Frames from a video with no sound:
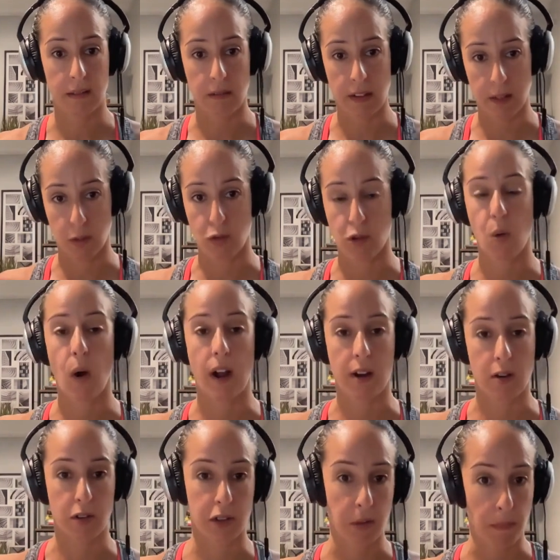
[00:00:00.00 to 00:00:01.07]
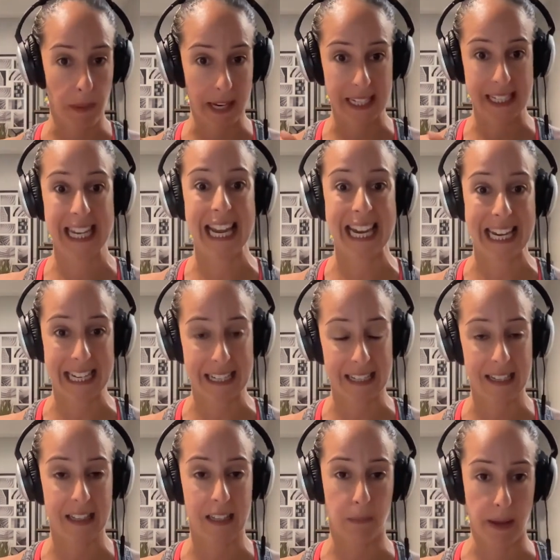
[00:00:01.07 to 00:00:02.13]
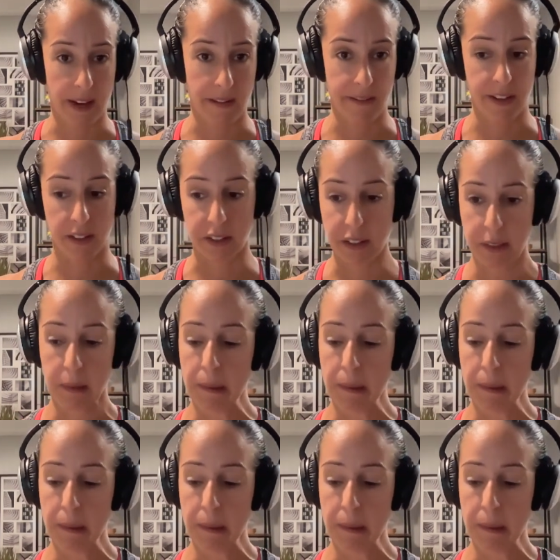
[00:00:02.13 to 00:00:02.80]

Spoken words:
is required to maintain the benefits.